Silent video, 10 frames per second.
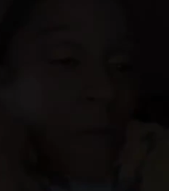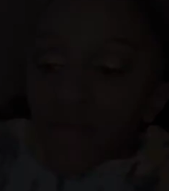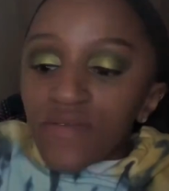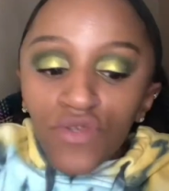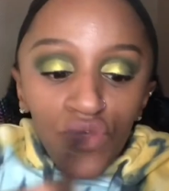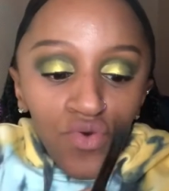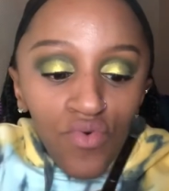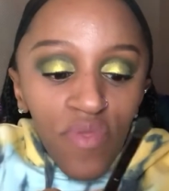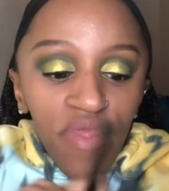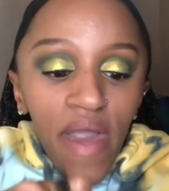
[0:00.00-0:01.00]

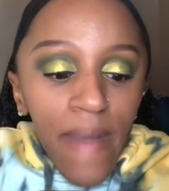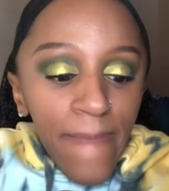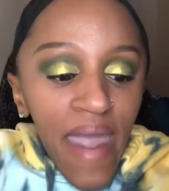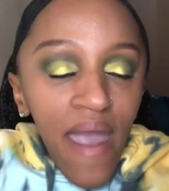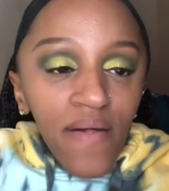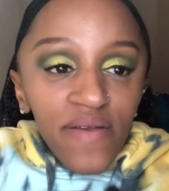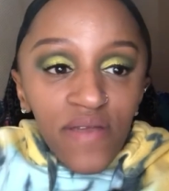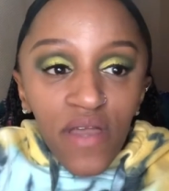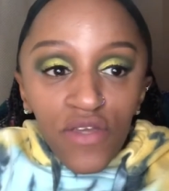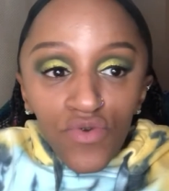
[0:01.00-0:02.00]
into that palette
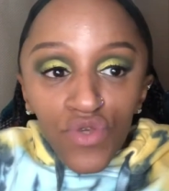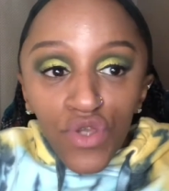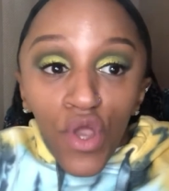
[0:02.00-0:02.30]
that I used